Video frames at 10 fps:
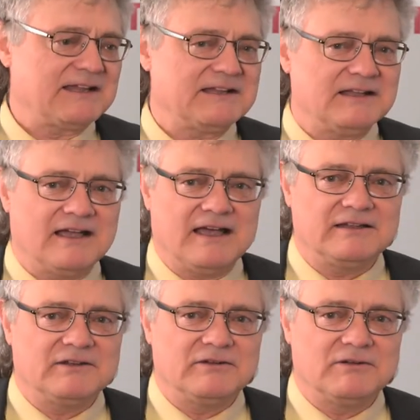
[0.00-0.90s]
and uh,
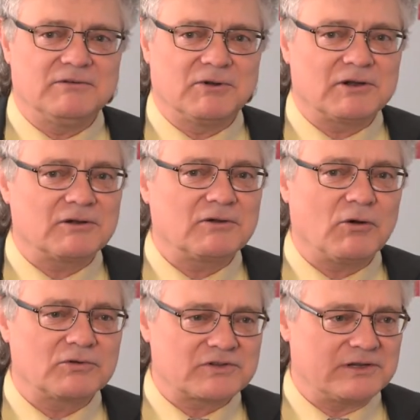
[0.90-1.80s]
you were
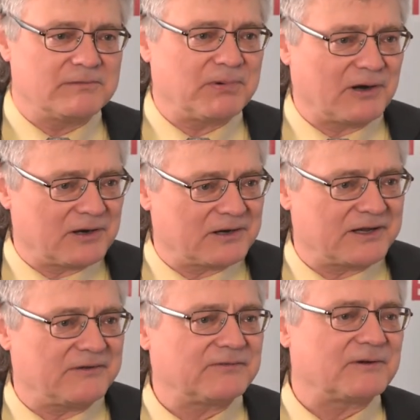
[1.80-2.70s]
hosting a
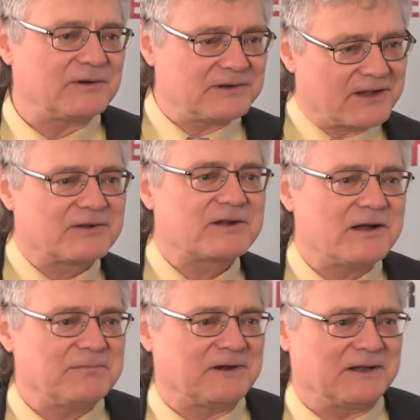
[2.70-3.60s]
party for another
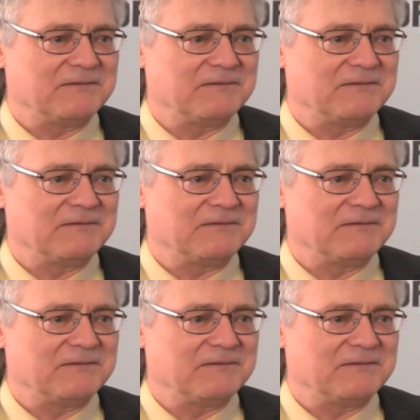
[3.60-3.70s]
company.